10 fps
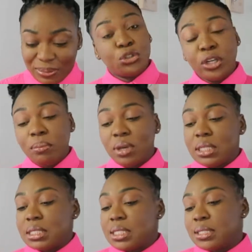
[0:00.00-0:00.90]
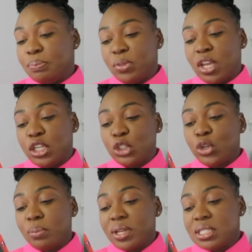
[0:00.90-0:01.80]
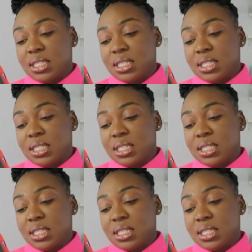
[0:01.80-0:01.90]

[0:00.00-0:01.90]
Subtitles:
Treatments